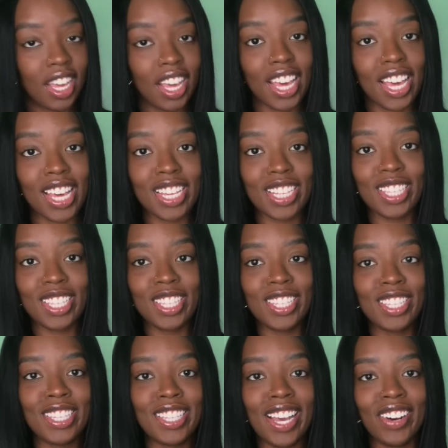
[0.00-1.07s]
it's
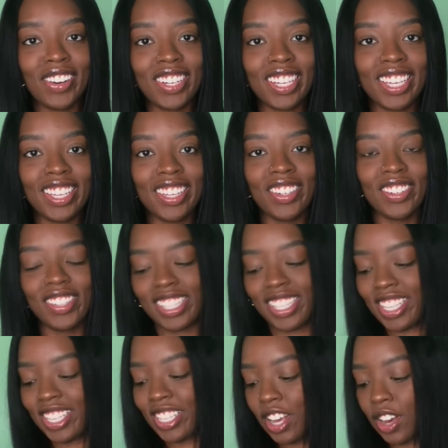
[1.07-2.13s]
so cute.
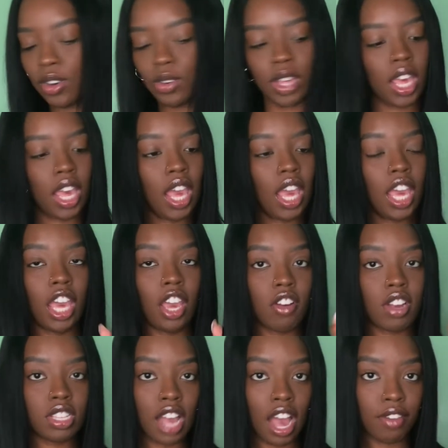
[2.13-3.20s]
So here is
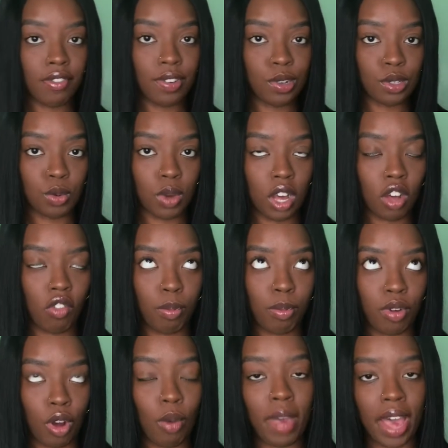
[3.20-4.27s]
the iPhone 12
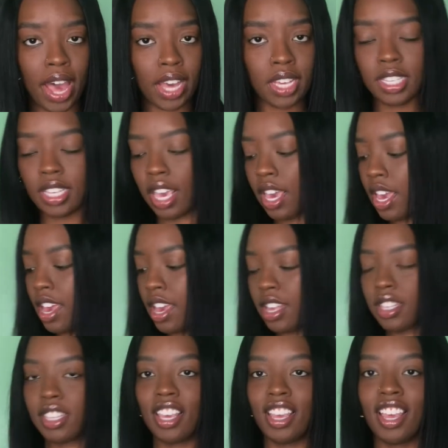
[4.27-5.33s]
Pro Max,
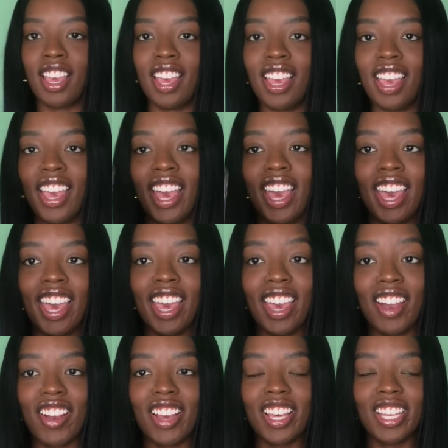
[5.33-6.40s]
and here
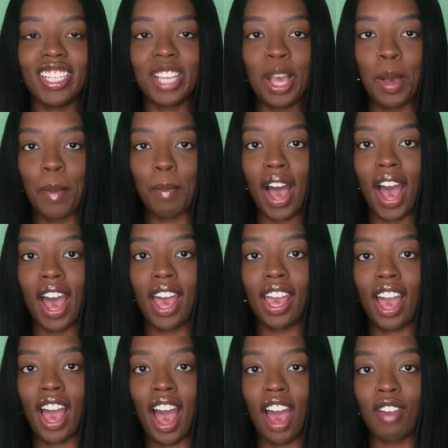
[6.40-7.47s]
is my
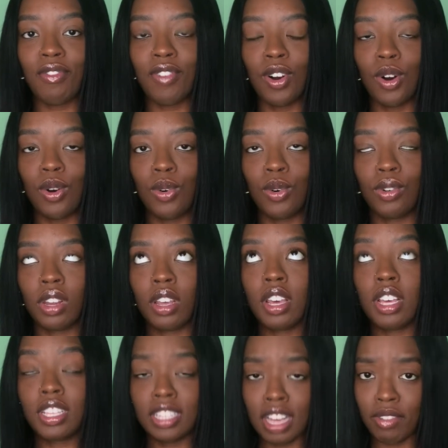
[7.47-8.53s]
iPhone
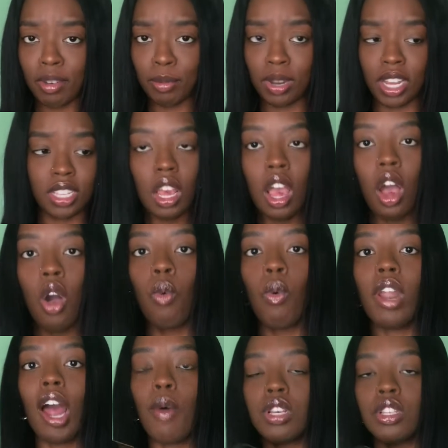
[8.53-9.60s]
7 Plus. When
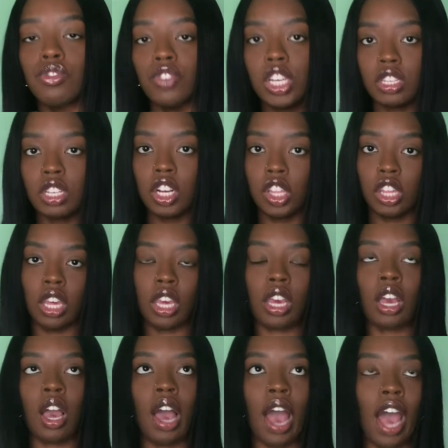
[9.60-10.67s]
I was researching,
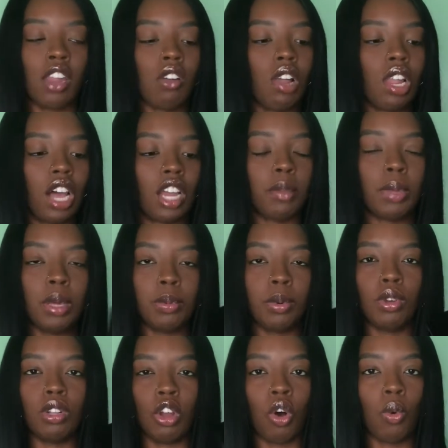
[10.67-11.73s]
I know a lot of people
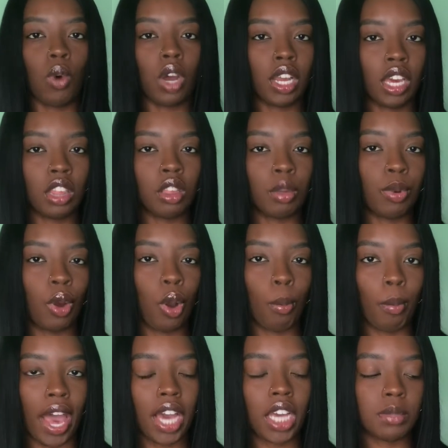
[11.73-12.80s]
don't want to get the Pro
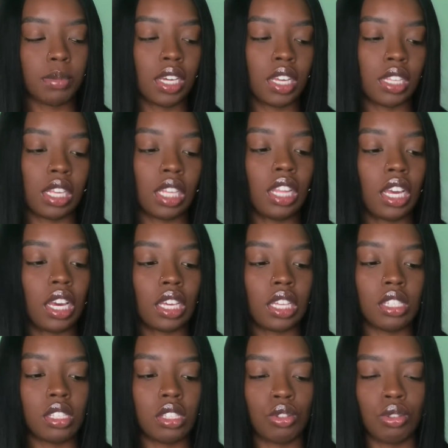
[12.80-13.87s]
Max because they think
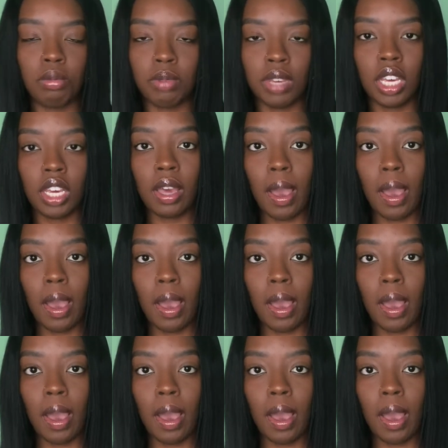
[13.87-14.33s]
it's too big,